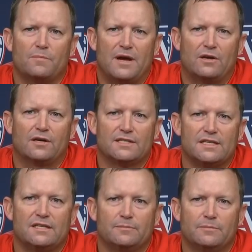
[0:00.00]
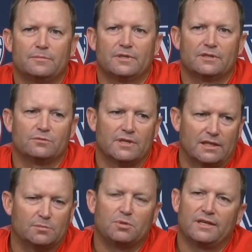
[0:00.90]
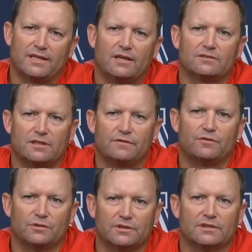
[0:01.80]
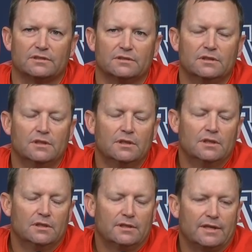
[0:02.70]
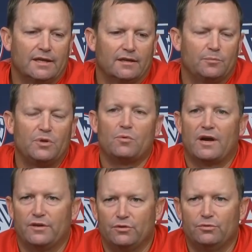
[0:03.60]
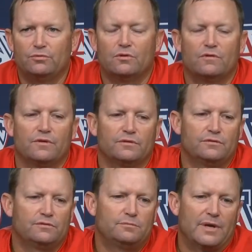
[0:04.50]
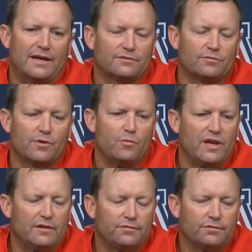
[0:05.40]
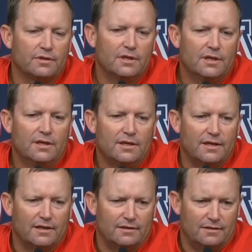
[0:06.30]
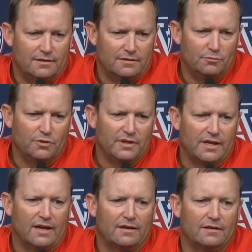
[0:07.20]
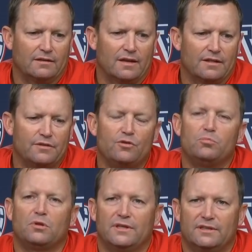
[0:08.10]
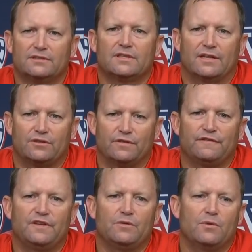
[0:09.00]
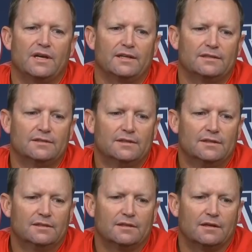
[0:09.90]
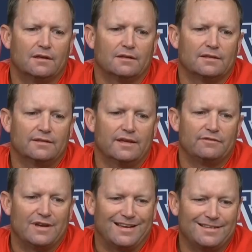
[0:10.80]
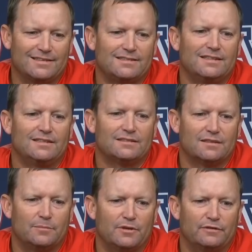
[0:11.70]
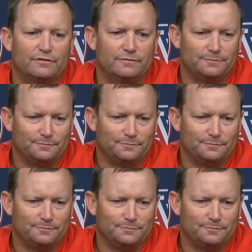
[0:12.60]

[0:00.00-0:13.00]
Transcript: about our team because we got to play Cal State Fullerton and BYU over the past three weeks, and uh, really got a lot of the new players got their feet wet. Uh, have gotten to see some of